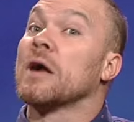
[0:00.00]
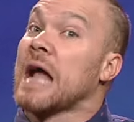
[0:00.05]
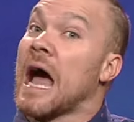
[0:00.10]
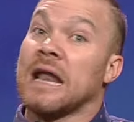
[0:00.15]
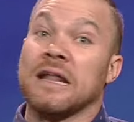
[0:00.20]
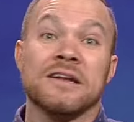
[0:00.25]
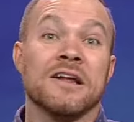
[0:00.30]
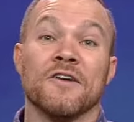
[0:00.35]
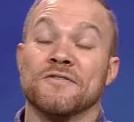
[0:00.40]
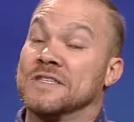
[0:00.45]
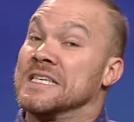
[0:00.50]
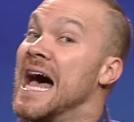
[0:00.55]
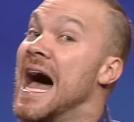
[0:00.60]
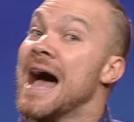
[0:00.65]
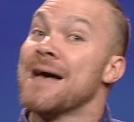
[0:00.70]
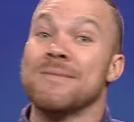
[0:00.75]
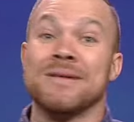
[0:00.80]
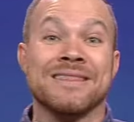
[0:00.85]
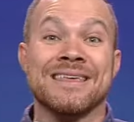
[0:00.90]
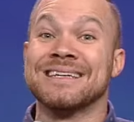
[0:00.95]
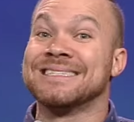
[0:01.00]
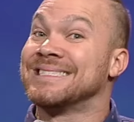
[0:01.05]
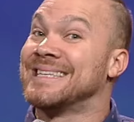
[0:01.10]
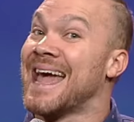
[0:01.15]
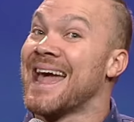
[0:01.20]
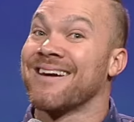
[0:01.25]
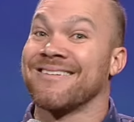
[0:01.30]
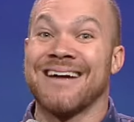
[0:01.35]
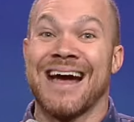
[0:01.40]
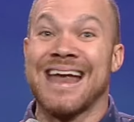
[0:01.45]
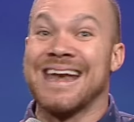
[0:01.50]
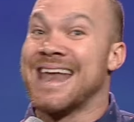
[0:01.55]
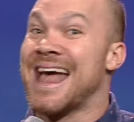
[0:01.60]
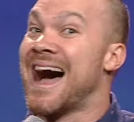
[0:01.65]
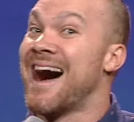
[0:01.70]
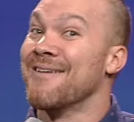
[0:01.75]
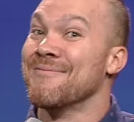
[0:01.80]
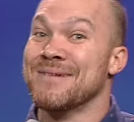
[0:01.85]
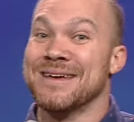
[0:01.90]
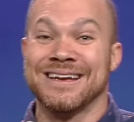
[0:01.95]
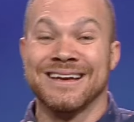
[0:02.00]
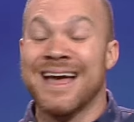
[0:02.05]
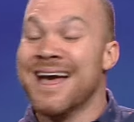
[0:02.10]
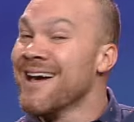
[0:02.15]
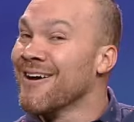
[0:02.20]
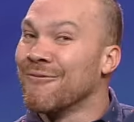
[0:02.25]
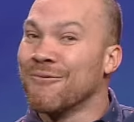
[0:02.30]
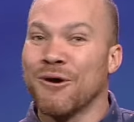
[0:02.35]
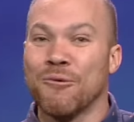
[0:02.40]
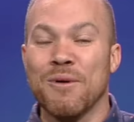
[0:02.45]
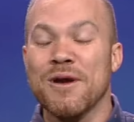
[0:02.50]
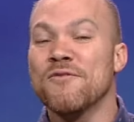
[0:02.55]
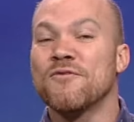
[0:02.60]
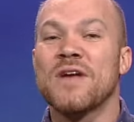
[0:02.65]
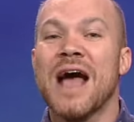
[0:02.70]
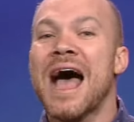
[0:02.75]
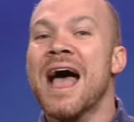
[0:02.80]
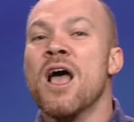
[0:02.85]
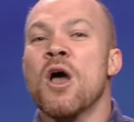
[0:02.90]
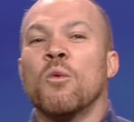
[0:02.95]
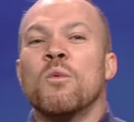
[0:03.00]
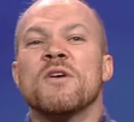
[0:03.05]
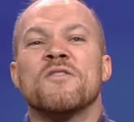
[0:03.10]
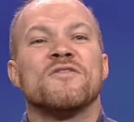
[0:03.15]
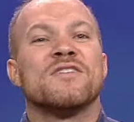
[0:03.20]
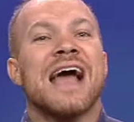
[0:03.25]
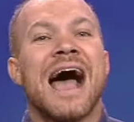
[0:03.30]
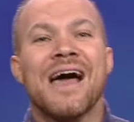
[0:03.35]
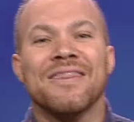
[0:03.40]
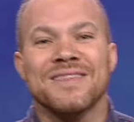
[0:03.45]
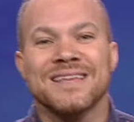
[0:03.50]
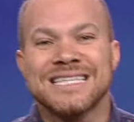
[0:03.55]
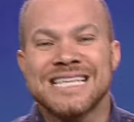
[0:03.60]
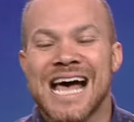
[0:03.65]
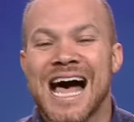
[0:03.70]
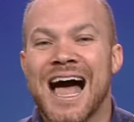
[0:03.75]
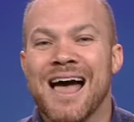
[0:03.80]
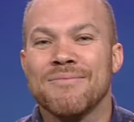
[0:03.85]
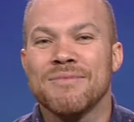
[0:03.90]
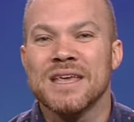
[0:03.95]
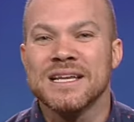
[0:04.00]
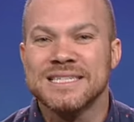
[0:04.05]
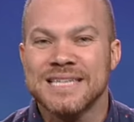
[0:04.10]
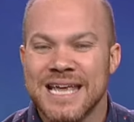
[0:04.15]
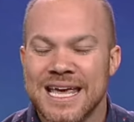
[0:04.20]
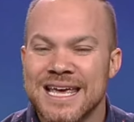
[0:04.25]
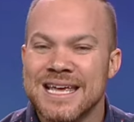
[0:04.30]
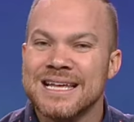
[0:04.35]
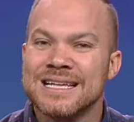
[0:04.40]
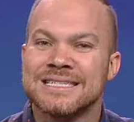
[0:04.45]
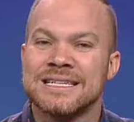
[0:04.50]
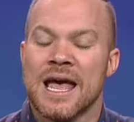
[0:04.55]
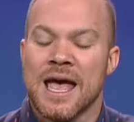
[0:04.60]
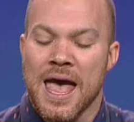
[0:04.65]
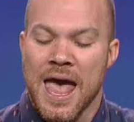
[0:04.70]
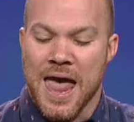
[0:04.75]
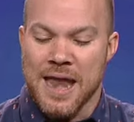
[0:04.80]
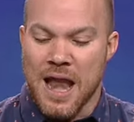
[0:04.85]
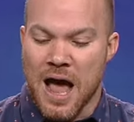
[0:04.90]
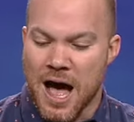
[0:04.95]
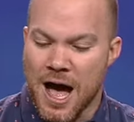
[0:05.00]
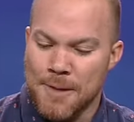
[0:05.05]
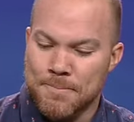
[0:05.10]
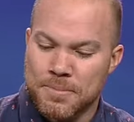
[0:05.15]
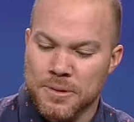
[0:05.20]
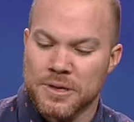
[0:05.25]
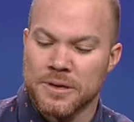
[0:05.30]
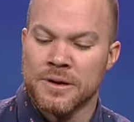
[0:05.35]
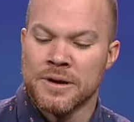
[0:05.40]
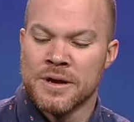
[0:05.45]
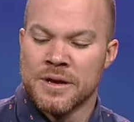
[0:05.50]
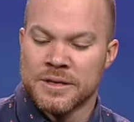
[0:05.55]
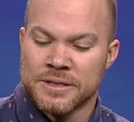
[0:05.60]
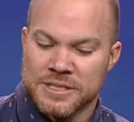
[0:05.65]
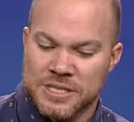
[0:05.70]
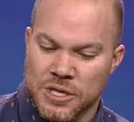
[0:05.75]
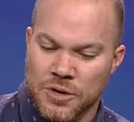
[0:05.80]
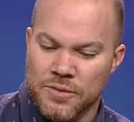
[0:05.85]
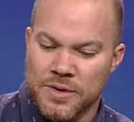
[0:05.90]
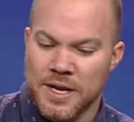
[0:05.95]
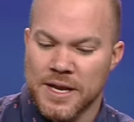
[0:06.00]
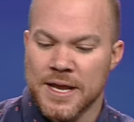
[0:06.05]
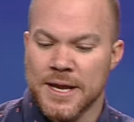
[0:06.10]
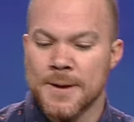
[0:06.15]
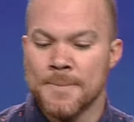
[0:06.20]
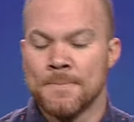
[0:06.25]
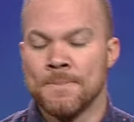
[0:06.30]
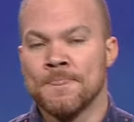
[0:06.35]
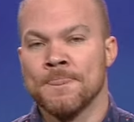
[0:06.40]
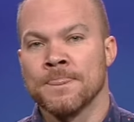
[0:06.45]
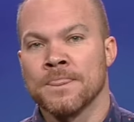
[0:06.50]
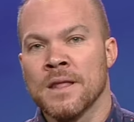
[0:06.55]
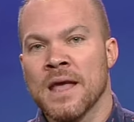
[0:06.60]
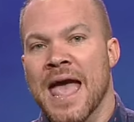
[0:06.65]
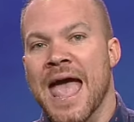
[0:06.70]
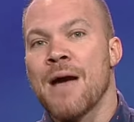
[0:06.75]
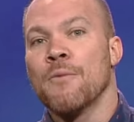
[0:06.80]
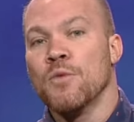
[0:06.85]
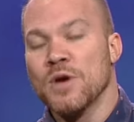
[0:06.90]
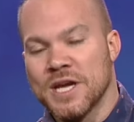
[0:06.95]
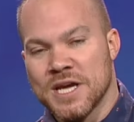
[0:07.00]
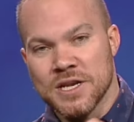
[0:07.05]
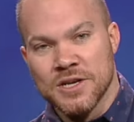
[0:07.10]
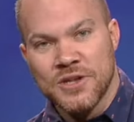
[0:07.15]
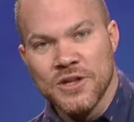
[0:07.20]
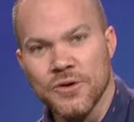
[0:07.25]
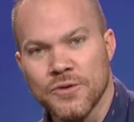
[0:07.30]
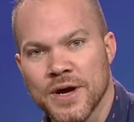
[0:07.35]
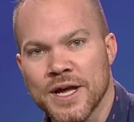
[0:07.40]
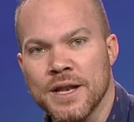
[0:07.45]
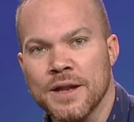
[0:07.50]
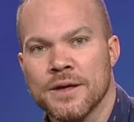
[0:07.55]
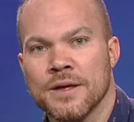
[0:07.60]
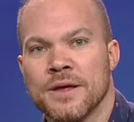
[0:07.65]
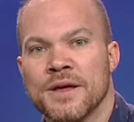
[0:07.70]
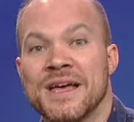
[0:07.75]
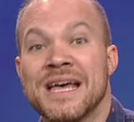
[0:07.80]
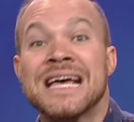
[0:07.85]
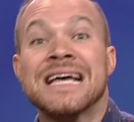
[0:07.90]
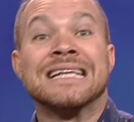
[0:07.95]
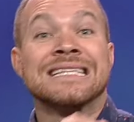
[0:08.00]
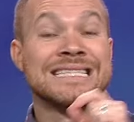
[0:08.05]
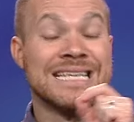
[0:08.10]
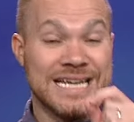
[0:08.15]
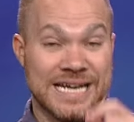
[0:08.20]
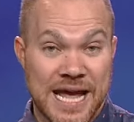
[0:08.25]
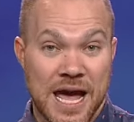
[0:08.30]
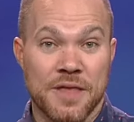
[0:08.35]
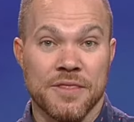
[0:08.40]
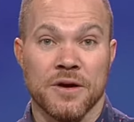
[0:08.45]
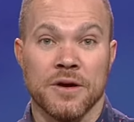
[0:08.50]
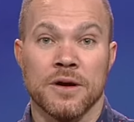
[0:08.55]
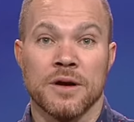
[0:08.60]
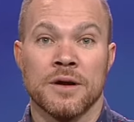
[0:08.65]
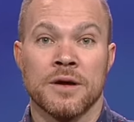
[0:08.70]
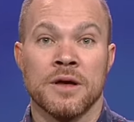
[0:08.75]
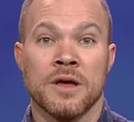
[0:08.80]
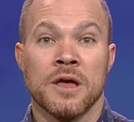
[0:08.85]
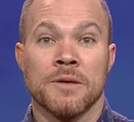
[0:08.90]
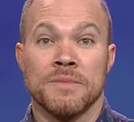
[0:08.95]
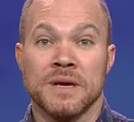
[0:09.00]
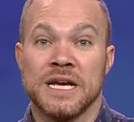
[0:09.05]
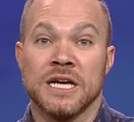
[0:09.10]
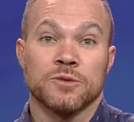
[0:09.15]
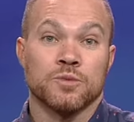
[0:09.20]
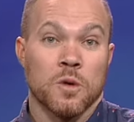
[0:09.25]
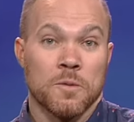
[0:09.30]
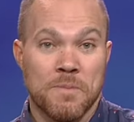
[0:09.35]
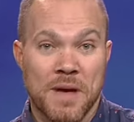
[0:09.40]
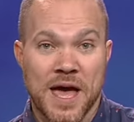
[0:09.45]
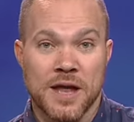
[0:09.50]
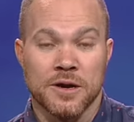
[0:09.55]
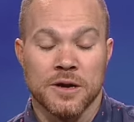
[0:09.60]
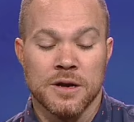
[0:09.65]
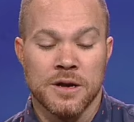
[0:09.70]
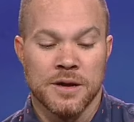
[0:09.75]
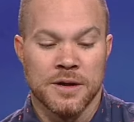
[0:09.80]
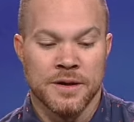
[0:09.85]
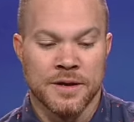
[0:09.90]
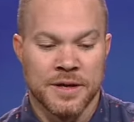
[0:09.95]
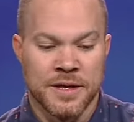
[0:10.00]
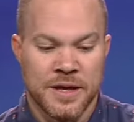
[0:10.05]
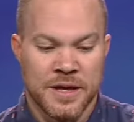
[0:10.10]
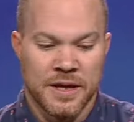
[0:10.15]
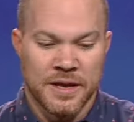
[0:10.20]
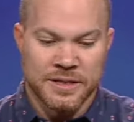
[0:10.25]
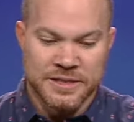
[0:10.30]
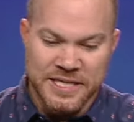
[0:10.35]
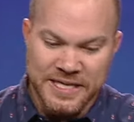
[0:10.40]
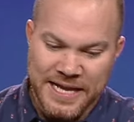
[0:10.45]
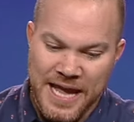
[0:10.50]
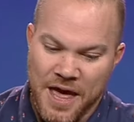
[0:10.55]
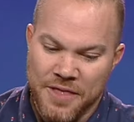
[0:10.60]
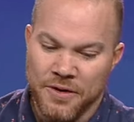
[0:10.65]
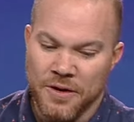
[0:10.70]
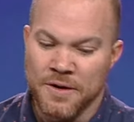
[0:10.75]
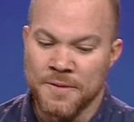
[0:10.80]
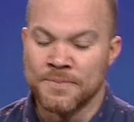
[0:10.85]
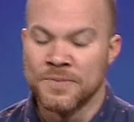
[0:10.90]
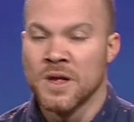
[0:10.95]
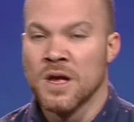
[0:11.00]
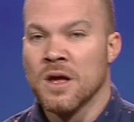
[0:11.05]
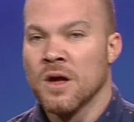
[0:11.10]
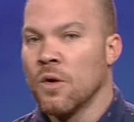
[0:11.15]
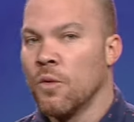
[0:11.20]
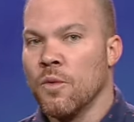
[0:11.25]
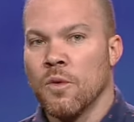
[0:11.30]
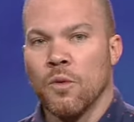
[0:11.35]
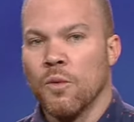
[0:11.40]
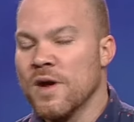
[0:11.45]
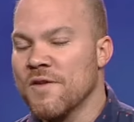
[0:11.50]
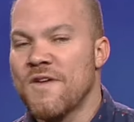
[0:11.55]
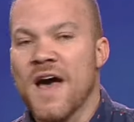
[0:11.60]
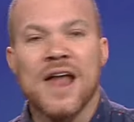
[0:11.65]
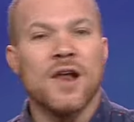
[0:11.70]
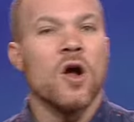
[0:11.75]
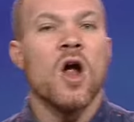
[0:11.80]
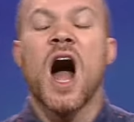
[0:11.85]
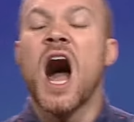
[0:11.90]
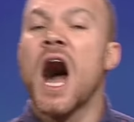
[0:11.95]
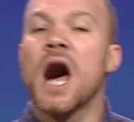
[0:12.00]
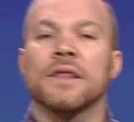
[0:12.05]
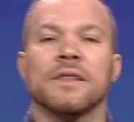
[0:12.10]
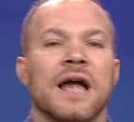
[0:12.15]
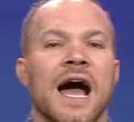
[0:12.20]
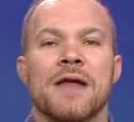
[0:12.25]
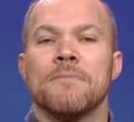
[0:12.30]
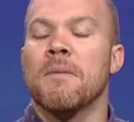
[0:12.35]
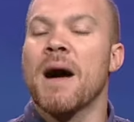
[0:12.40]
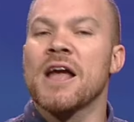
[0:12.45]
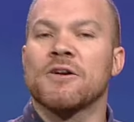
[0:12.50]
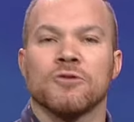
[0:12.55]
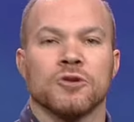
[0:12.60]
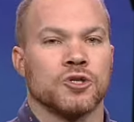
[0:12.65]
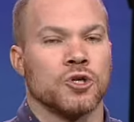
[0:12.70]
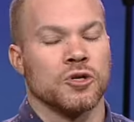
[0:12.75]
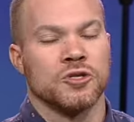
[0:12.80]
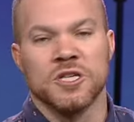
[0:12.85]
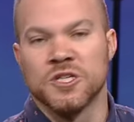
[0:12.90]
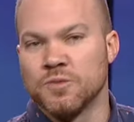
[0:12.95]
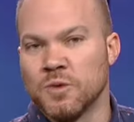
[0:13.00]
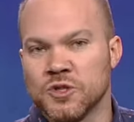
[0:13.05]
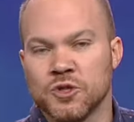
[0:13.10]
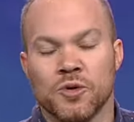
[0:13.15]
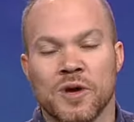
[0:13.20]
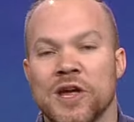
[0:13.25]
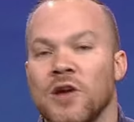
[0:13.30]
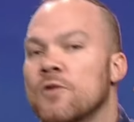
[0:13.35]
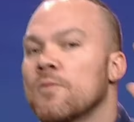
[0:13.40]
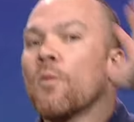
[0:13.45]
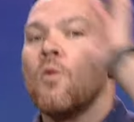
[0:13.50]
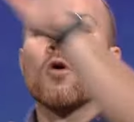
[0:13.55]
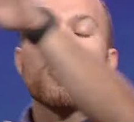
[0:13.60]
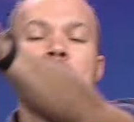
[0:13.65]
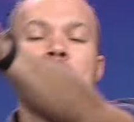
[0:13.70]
got enough time in this day right now. I mean, we've got the time. This is an opportunity. And we can do it together because we're better together. We've had our online microchurches, which you'll hear more